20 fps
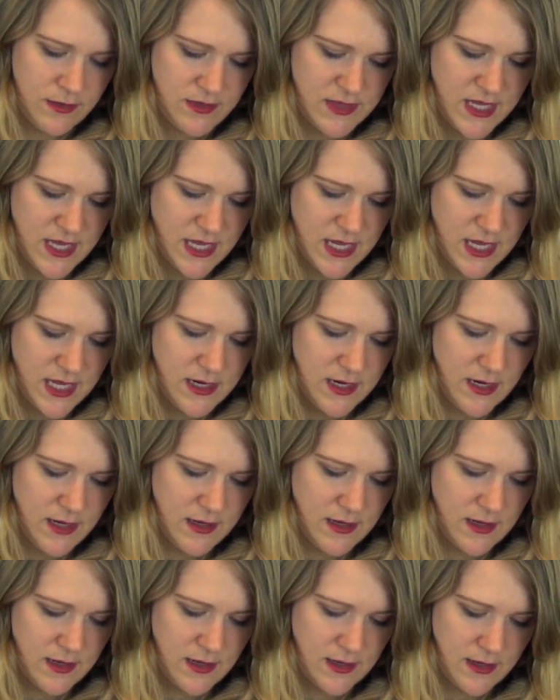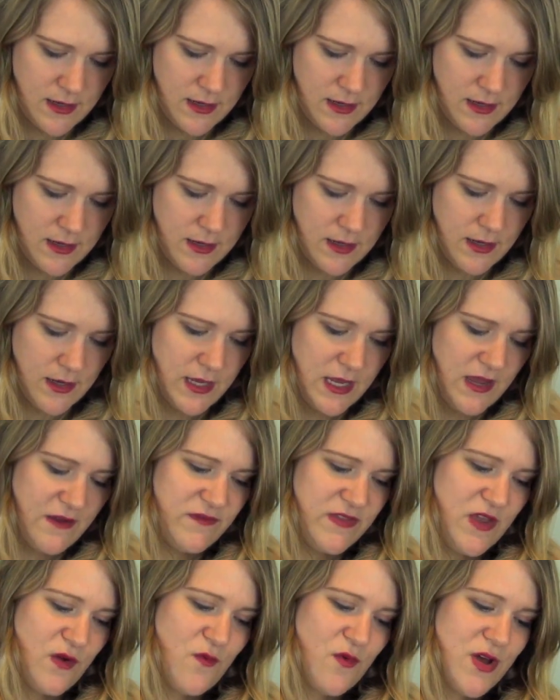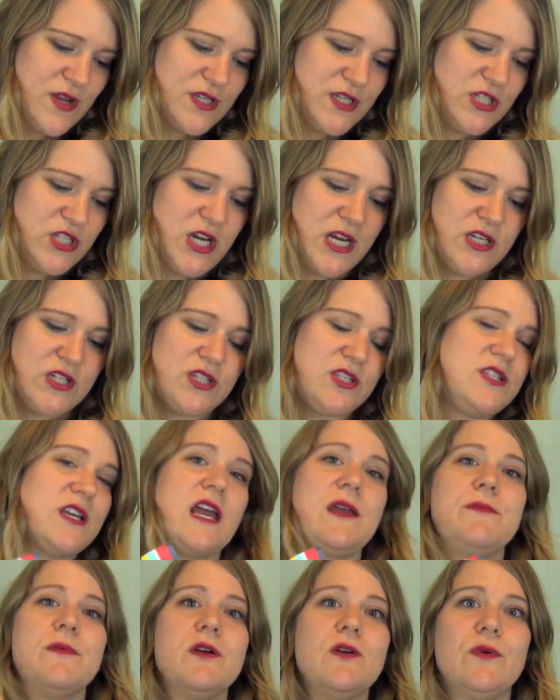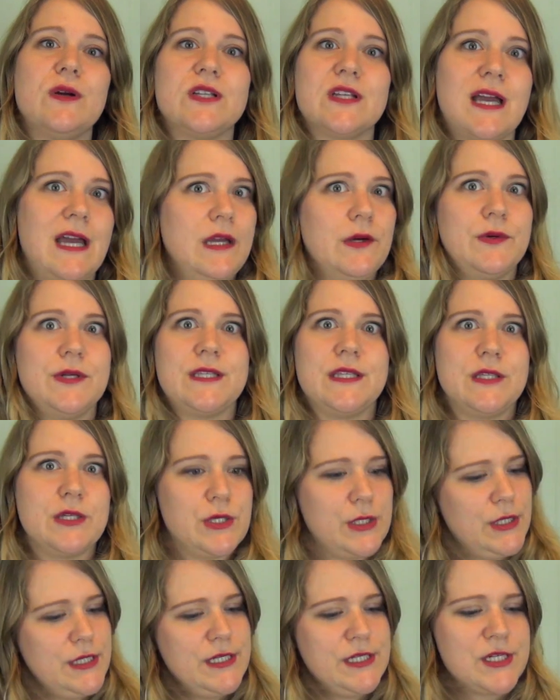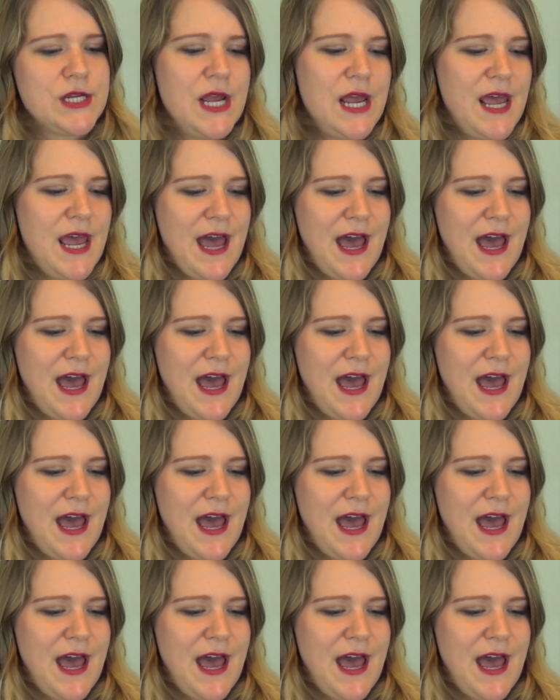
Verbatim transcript: Then, if they want to change the diaper, which I always encourage,